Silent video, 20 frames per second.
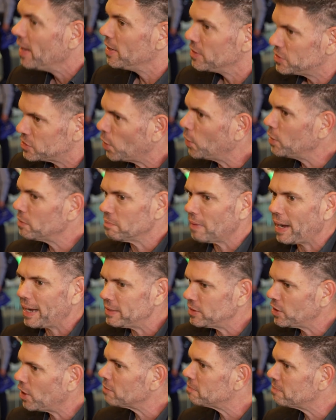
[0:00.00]
So it might
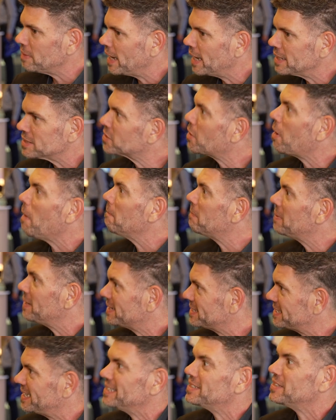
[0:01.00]
not be as
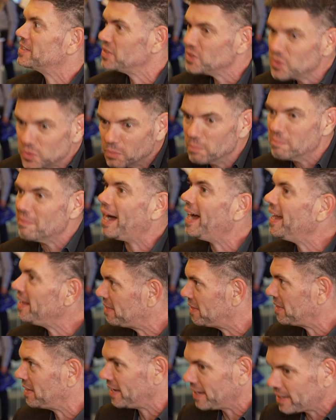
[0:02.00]
complex as you might
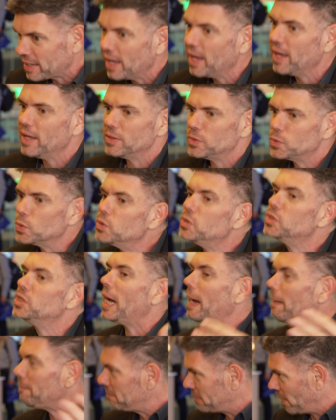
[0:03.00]
think to
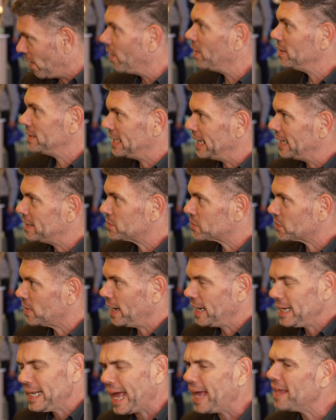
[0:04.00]
jump on that train.